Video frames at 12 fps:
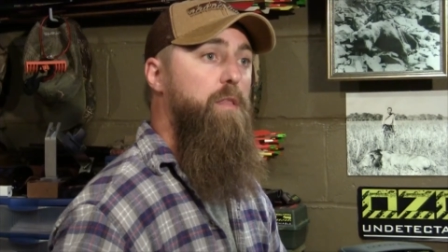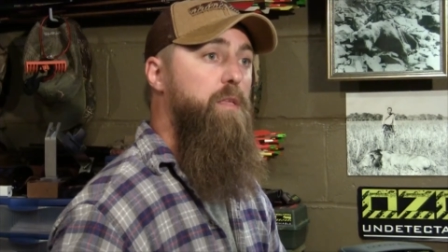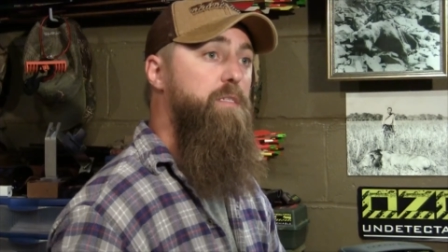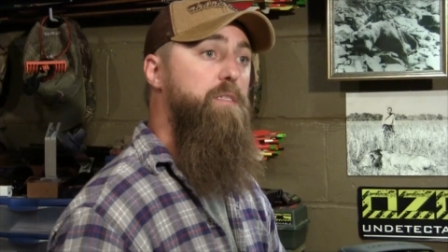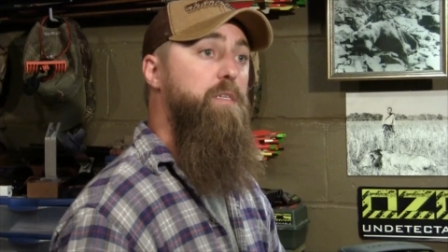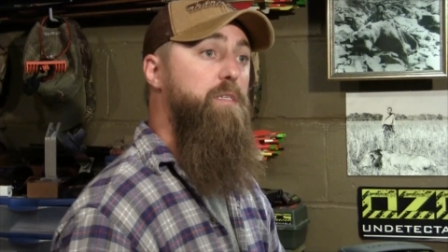
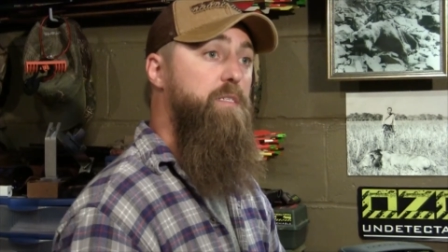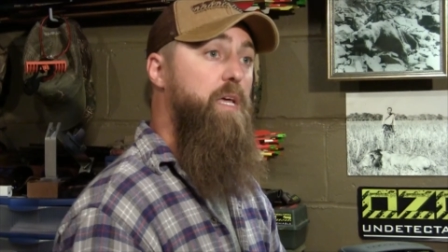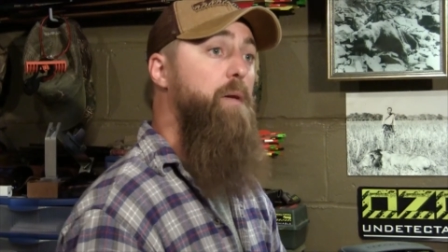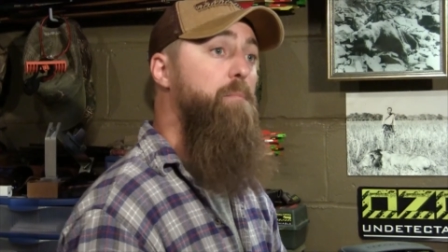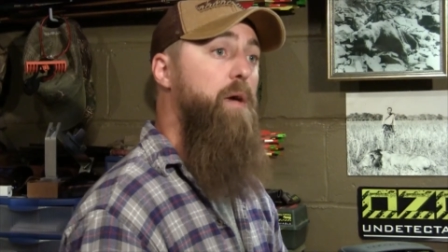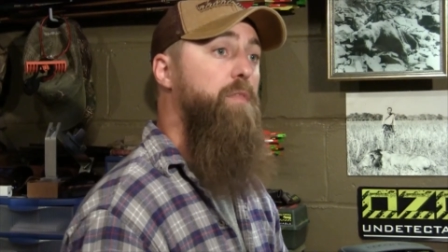This is the
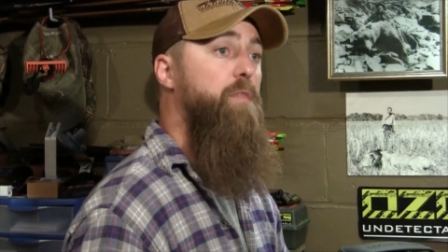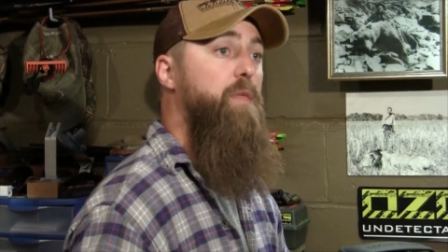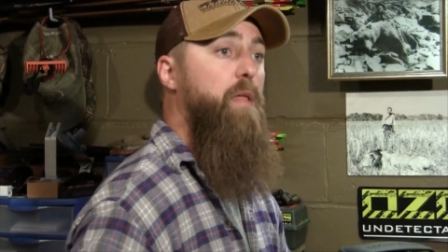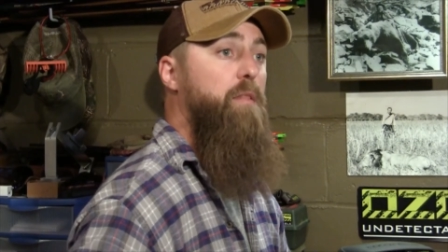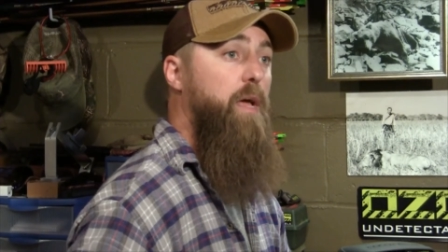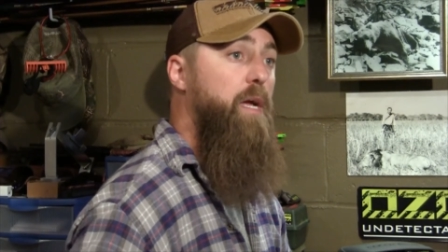same method
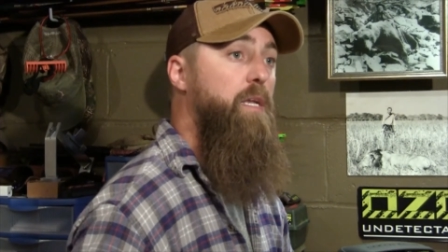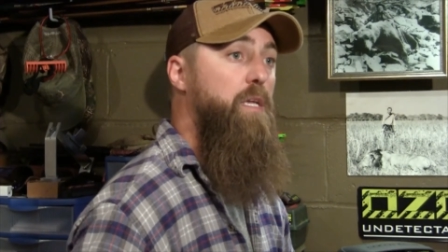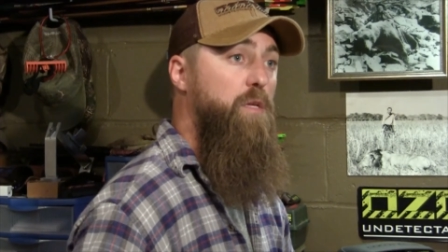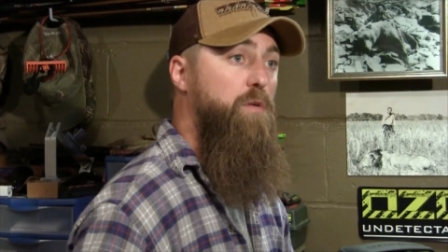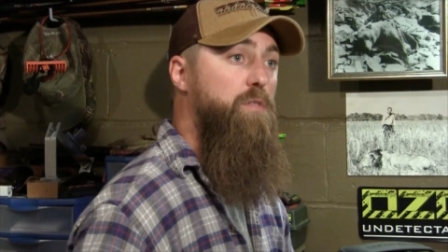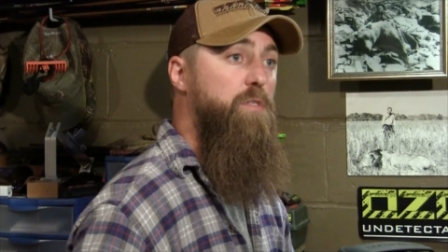that
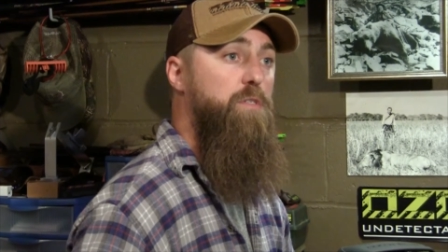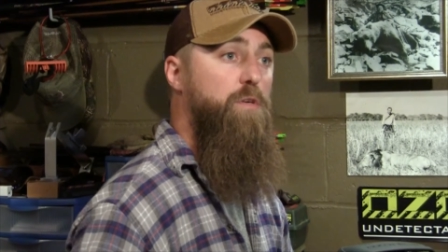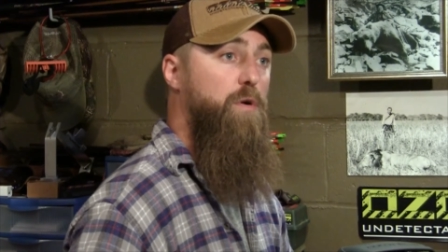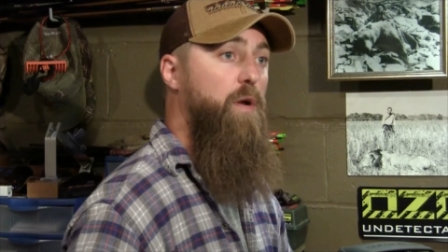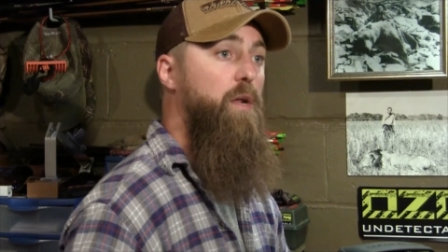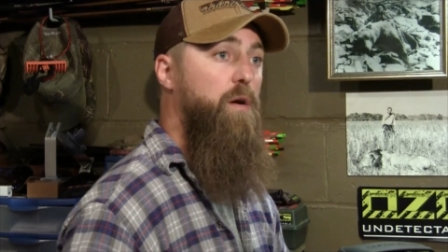lightning uses to
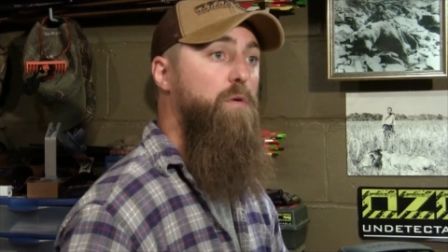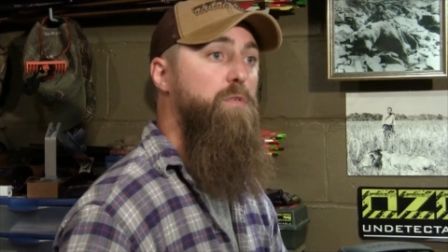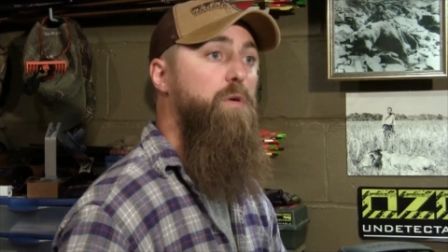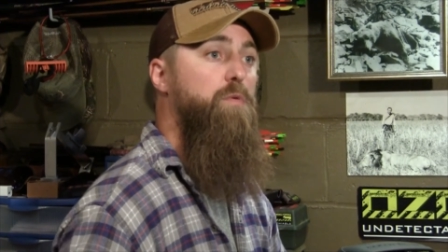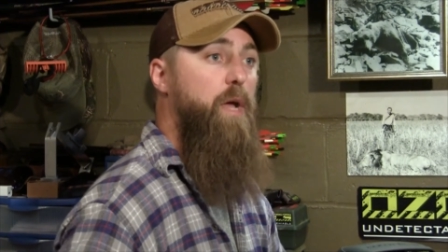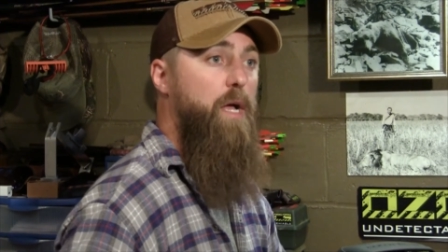create
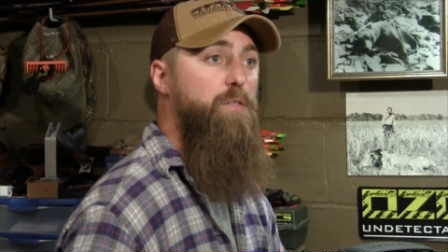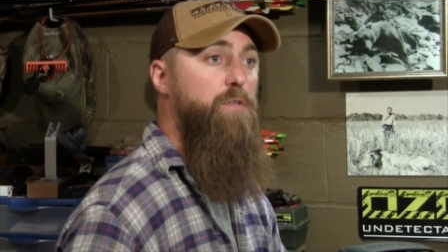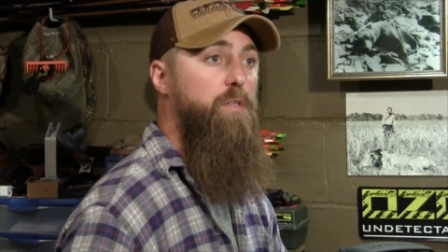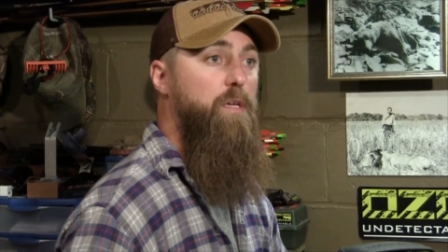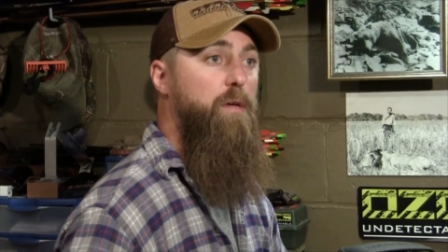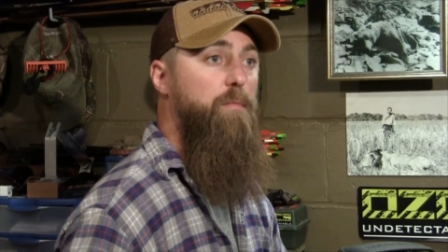ozone
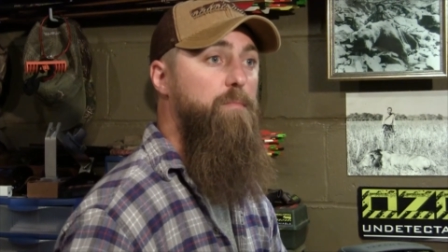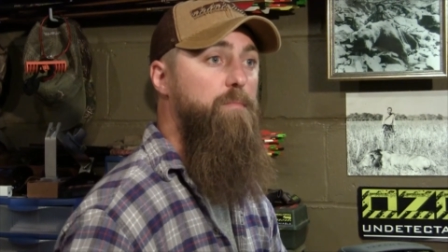naturally.